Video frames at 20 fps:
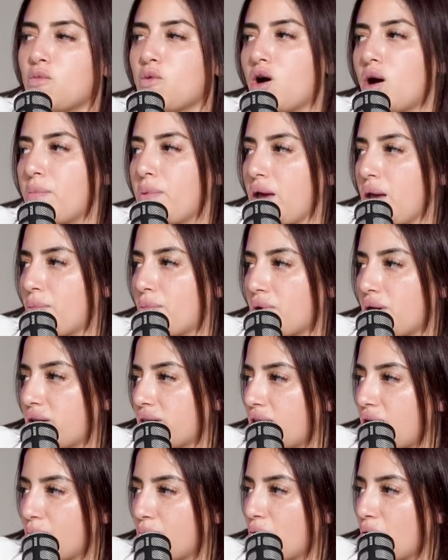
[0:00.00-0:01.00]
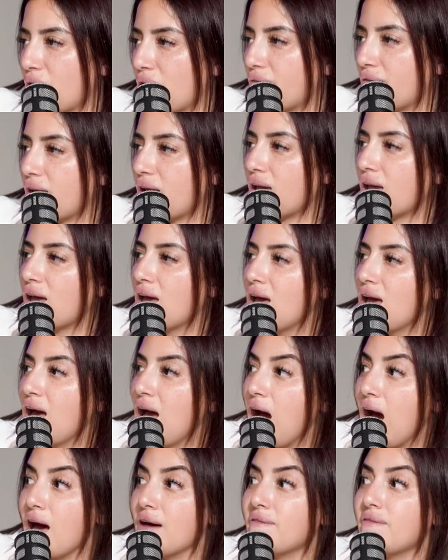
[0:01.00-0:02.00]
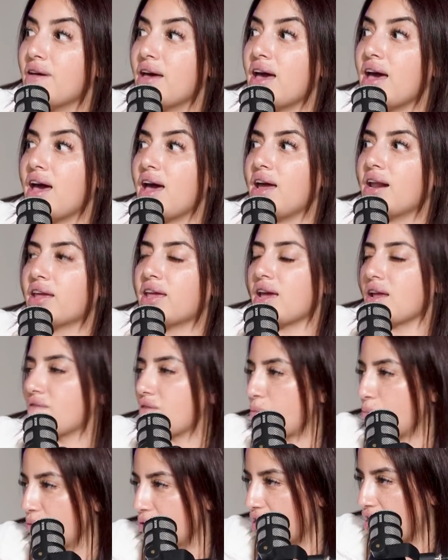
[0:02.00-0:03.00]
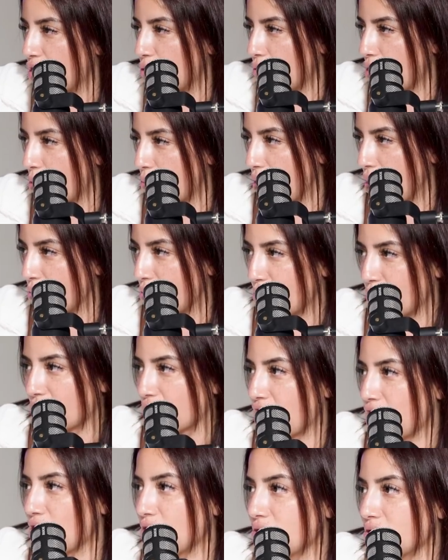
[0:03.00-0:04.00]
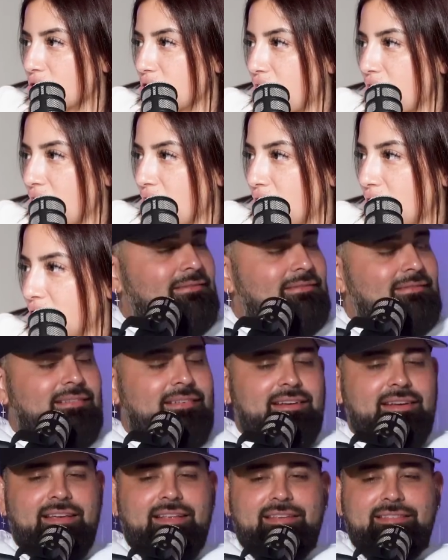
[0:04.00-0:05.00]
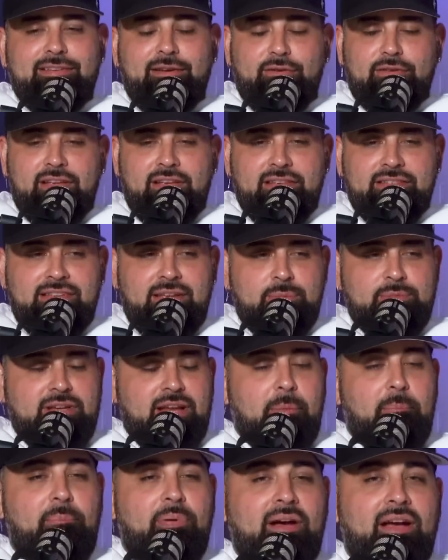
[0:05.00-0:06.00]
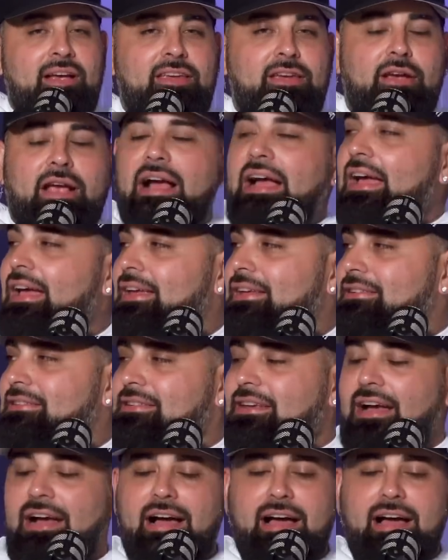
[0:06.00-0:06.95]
wallpaper at that point, right? A ver, ¿quién va a poner el wallpaper? Porque yo no sé. That's a whole nother subject. But you guys,